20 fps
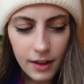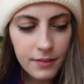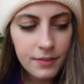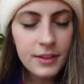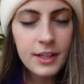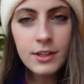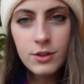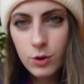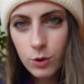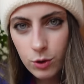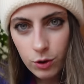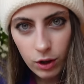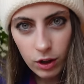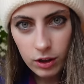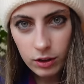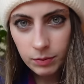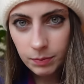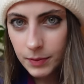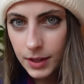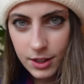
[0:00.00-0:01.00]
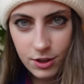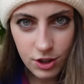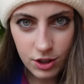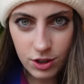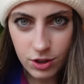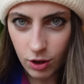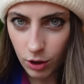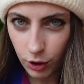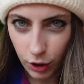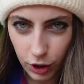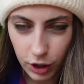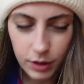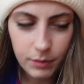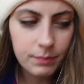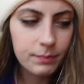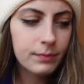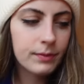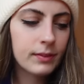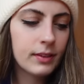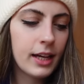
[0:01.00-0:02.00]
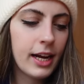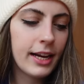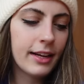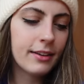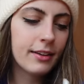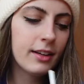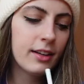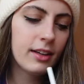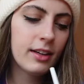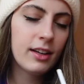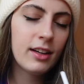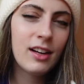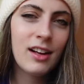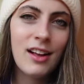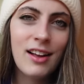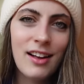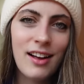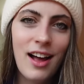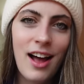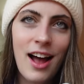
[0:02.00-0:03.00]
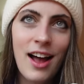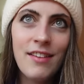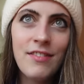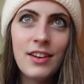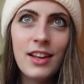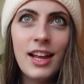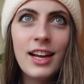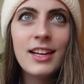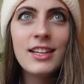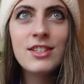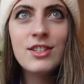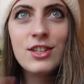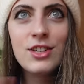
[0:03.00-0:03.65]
This oolong is just so good. Like, I feel like it's